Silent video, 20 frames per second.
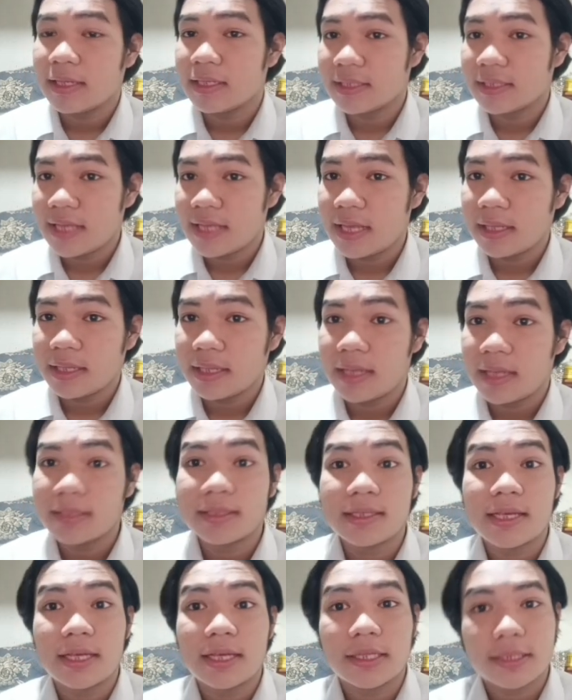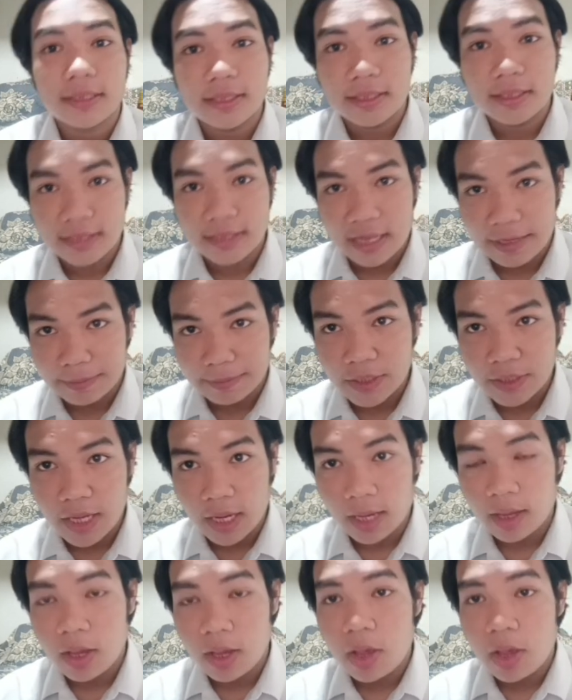the sentence is the subject,